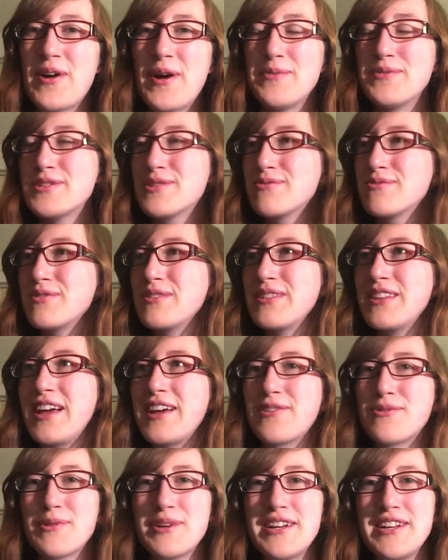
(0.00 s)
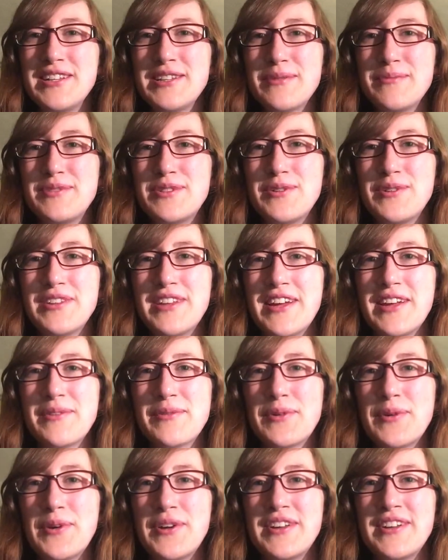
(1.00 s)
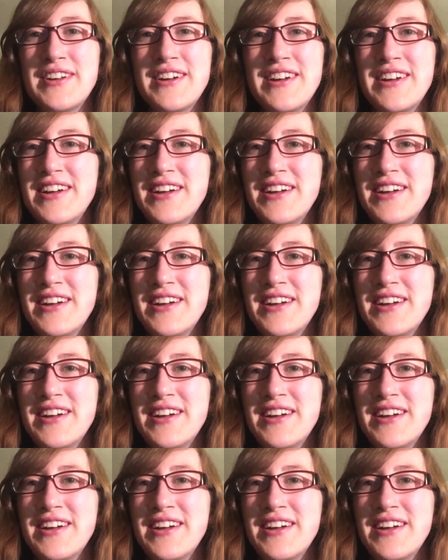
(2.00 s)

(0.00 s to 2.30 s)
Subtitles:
I'm just like reading them doing that and I'm going,